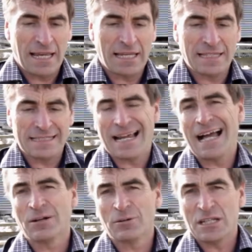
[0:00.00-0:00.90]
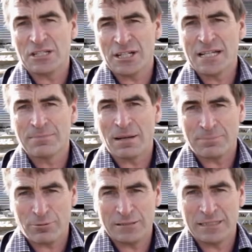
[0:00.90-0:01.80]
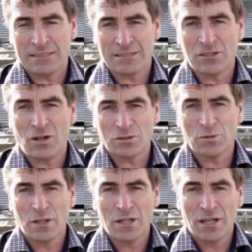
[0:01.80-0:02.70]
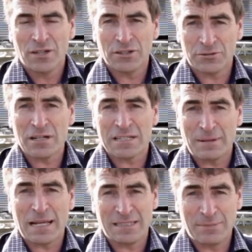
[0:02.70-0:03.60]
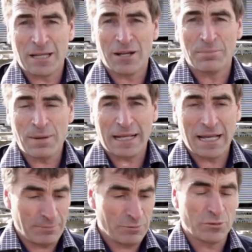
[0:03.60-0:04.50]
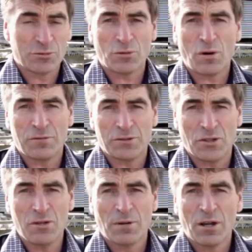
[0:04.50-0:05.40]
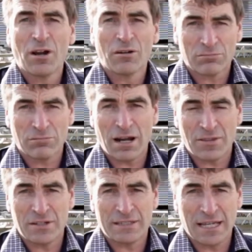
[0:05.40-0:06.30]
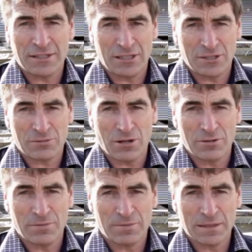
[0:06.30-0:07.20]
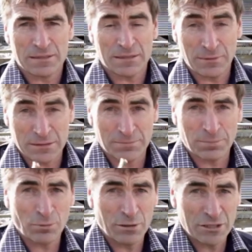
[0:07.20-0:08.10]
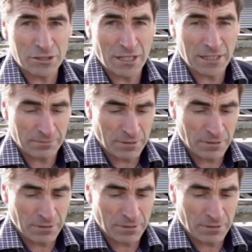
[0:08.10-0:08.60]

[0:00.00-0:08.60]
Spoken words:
and their tongue or their cheek may press against the nozzle, the drench may actually be going back up your draw-off tube rather than down their throat. Something that's important to check.